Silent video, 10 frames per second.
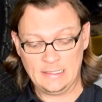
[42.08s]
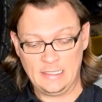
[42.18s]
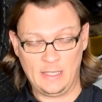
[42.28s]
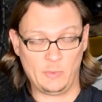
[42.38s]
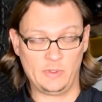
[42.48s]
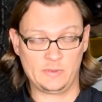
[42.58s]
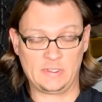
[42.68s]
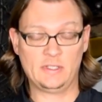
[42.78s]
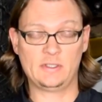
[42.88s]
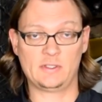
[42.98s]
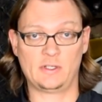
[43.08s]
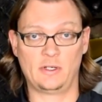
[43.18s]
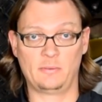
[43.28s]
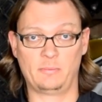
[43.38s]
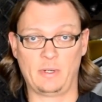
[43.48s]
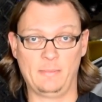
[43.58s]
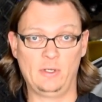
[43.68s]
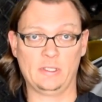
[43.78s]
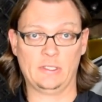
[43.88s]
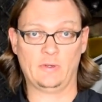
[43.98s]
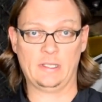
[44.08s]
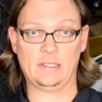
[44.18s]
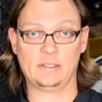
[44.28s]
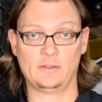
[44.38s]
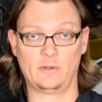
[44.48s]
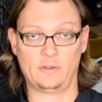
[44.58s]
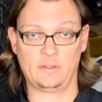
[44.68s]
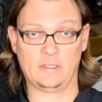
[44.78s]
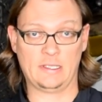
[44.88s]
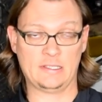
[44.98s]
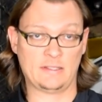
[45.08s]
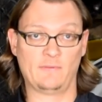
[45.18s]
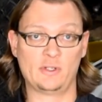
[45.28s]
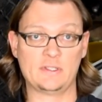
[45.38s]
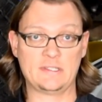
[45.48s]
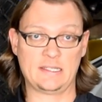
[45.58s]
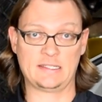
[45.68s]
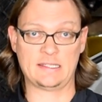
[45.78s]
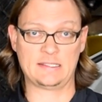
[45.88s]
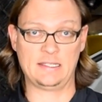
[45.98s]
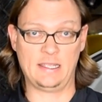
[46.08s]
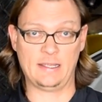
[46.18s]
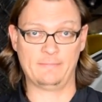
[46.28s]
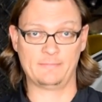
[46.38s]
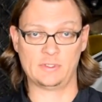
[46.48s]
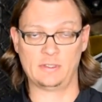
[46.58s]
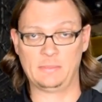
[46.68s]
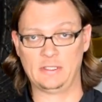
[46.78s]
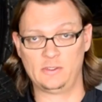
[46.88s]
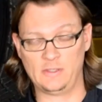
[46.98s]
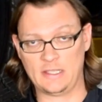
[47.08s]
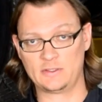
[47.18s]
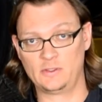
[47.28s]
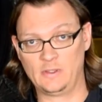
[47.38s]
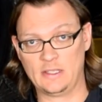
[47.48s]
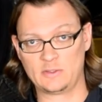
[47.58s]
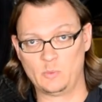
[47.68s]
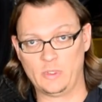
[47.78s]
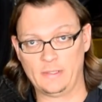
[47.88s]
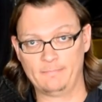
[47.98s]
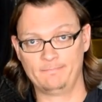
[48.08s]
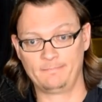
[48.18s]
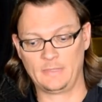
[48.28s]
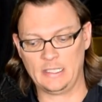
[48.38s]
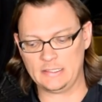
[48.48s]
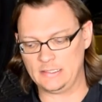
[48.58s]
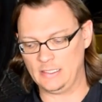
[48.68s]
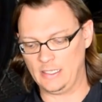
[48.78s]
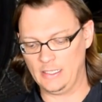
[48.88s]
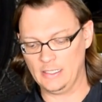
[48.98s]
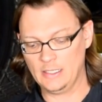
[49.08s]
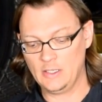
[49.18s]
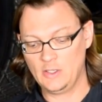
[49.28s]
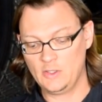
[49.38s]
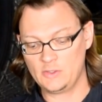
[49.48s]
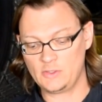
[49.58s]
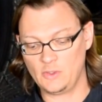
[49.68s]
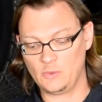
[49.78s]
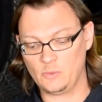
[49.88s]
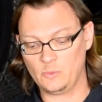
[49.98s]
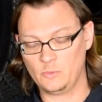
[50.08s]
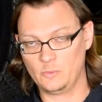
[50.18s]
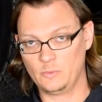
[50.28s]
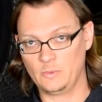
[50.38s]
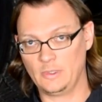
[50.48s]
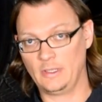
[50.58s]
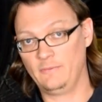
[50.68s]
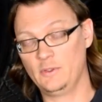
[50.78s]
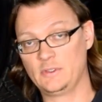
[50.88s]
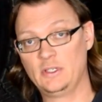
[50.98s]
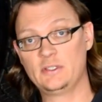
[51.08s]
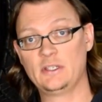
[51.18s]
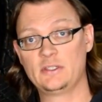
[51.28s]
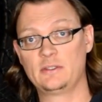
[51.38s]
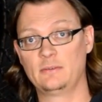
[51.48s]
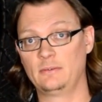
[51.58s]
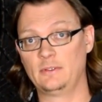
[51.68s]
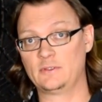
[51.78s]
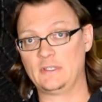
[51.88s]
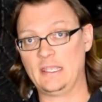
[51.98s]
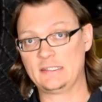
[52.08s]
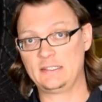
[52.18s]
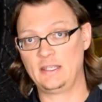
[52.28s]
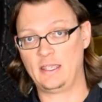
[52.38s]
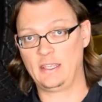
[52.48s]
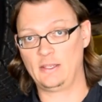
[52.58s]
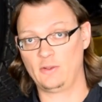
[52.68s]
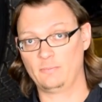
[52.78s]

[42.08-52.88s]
And where those gear sets are primarily are in is the version 6 STI. So that'd be the 2000-2001 STI. So of those gear sets, there's the STI